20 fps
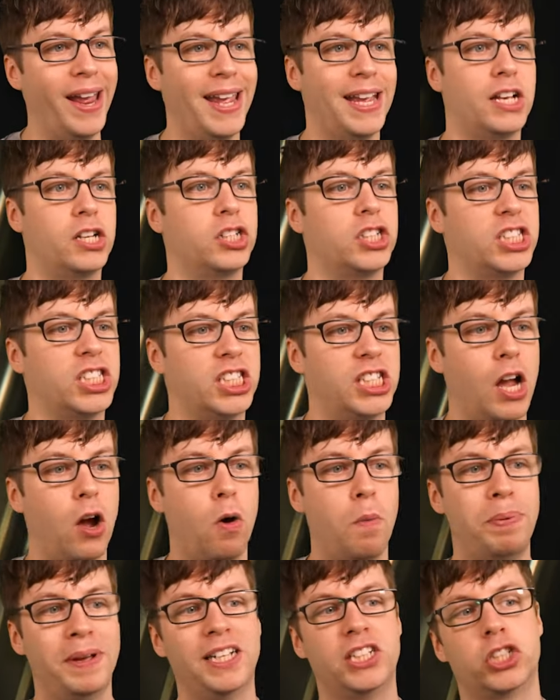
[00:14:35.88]
it could
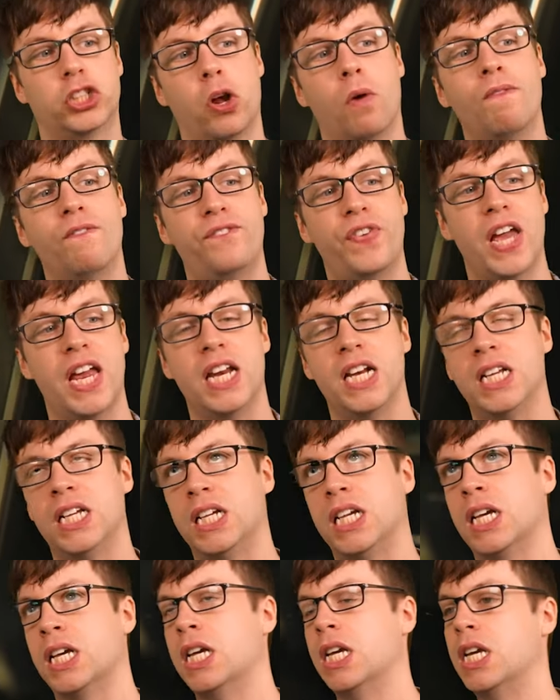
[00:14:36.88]
still be something
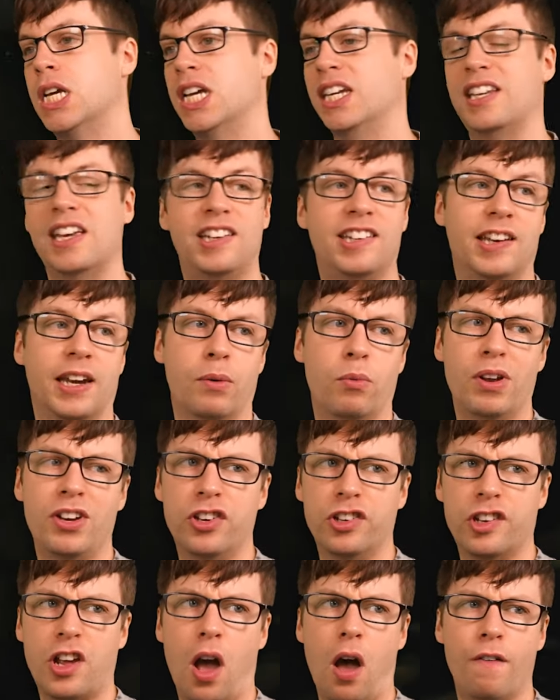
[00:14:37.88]
decent. We
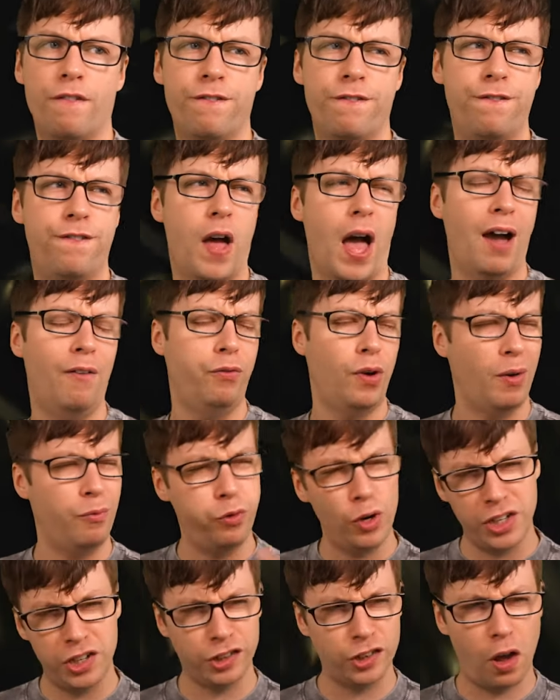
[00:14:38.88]
just got,
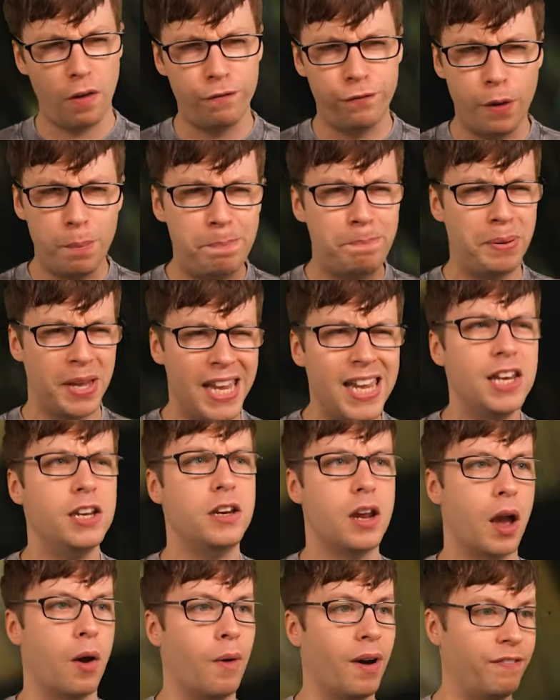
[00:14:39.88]
we just got
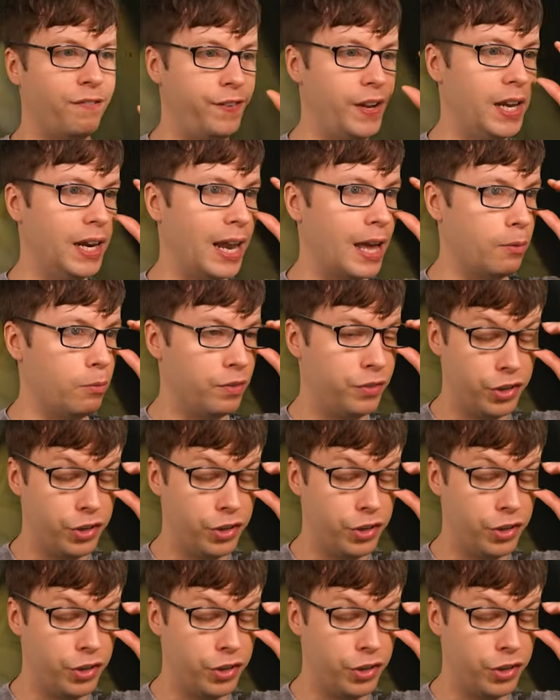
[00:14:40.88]
Fabinho. I feel like we've